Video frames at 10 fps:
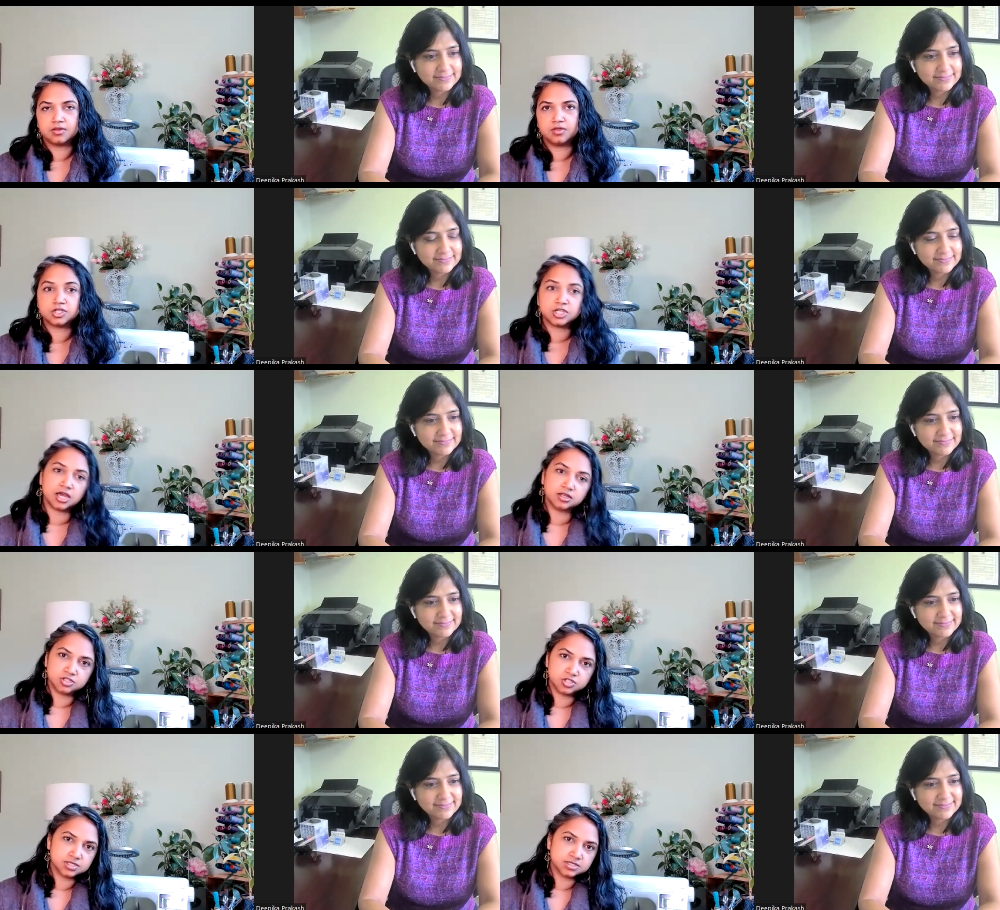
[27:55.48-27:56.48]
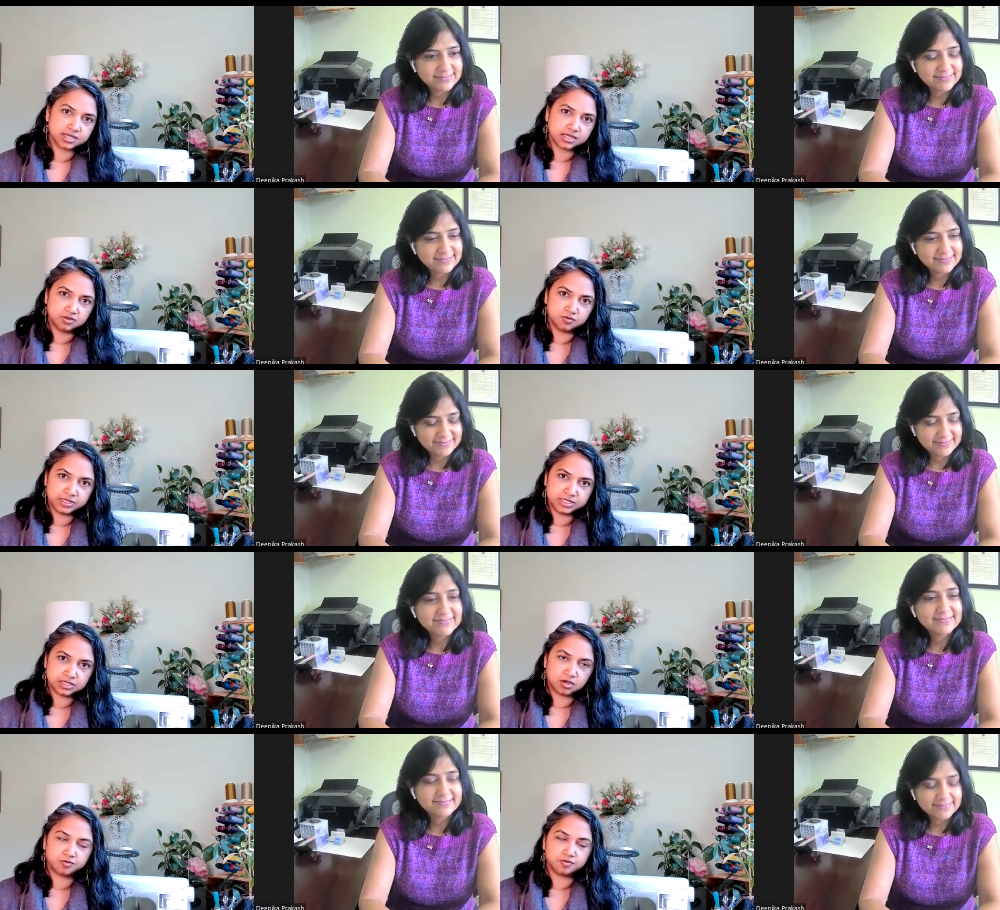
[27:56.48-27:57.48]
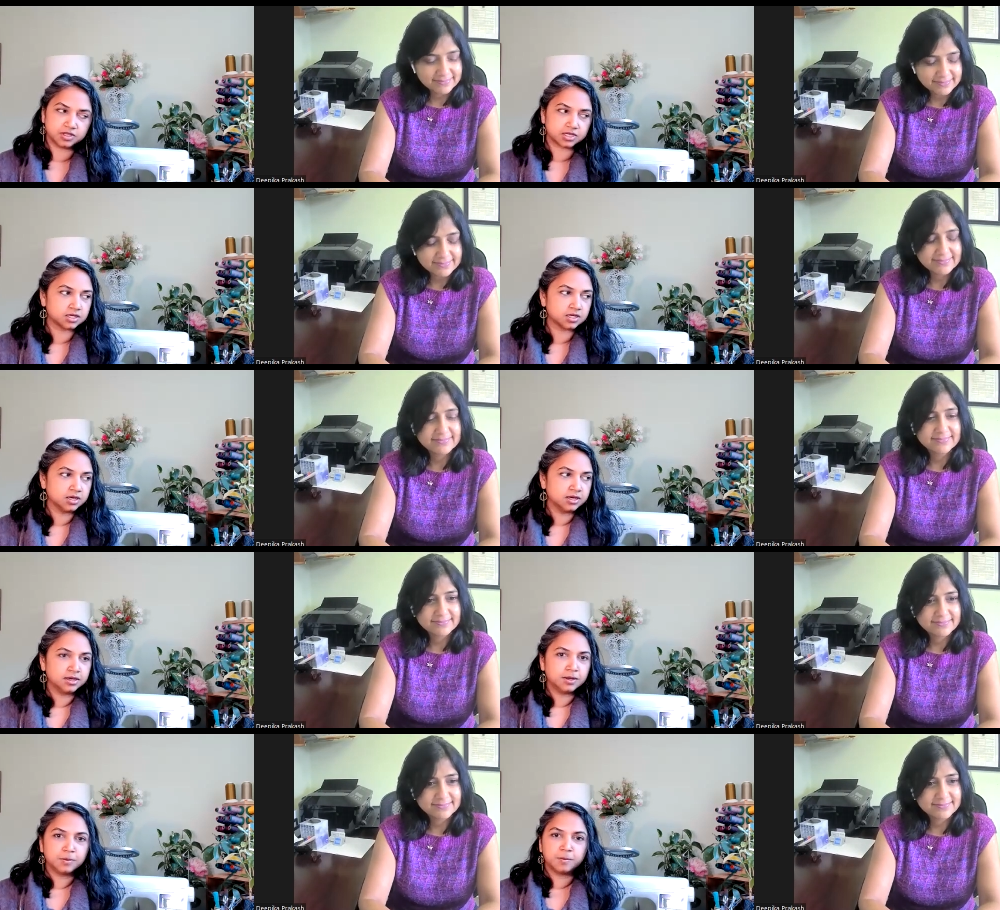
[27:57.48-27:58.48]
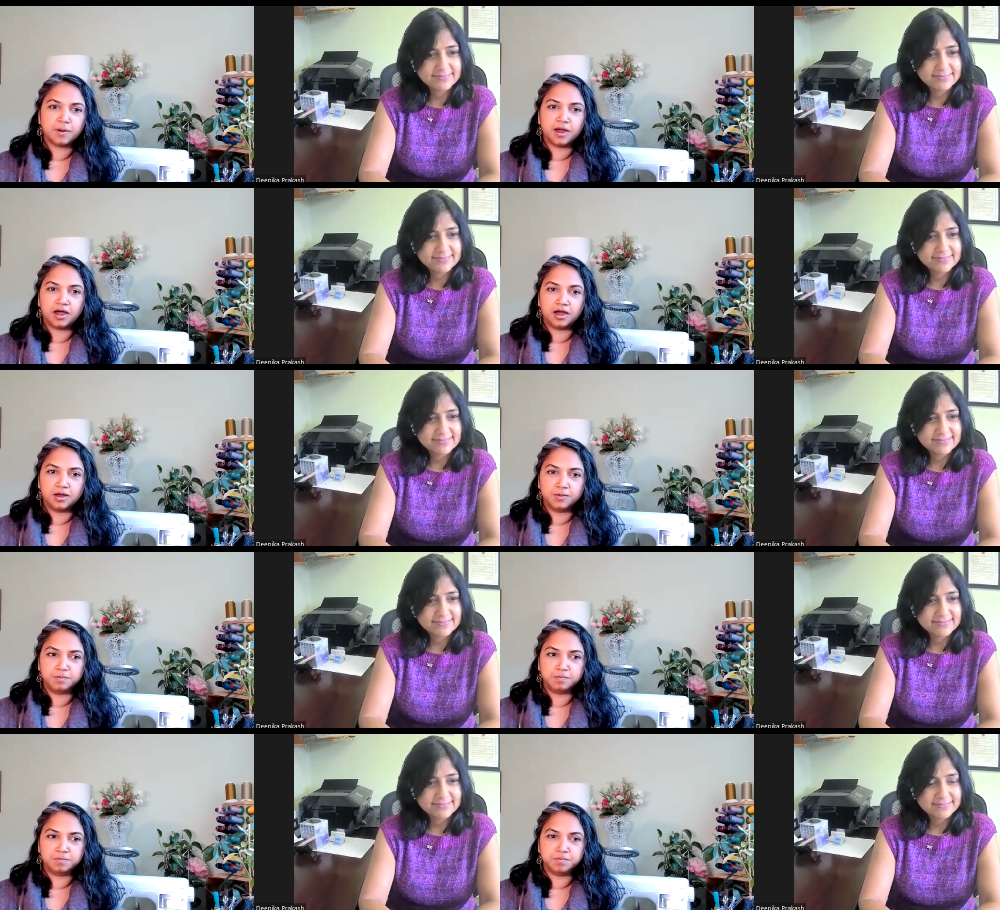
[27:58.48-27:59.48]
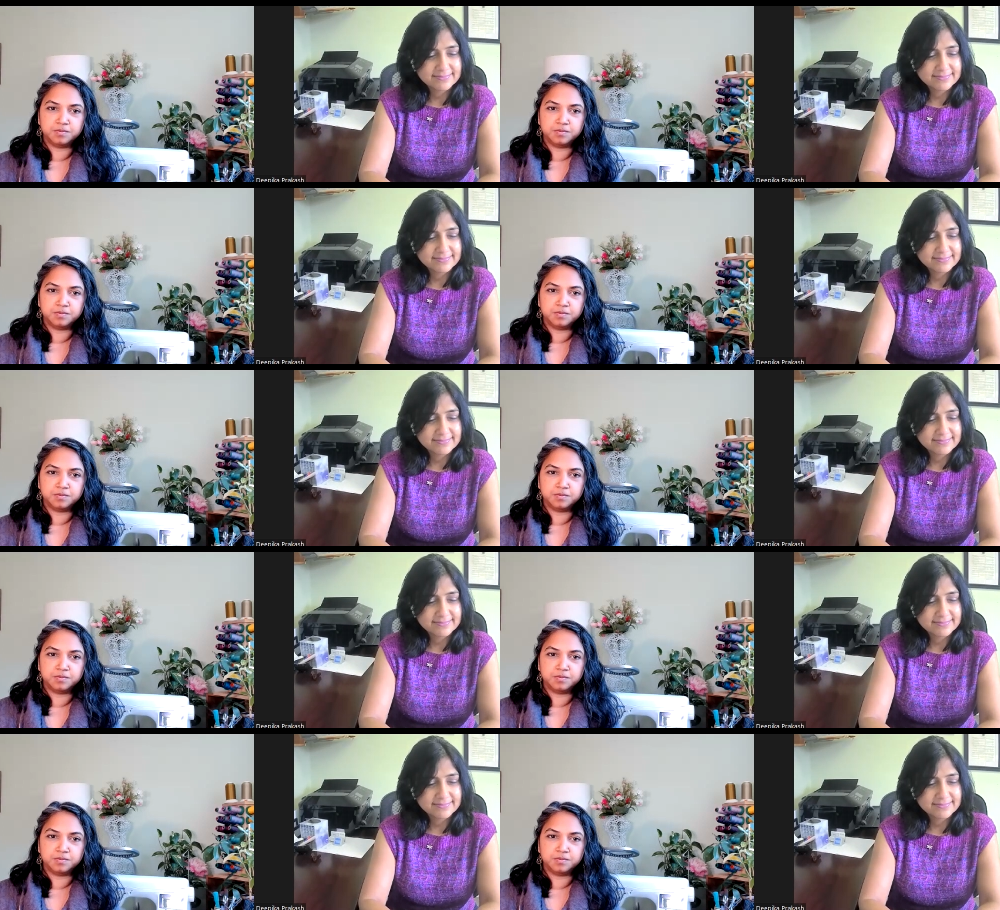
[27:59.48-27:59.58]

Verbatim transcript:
Speaker 1: the challenges I give myself. Like, um,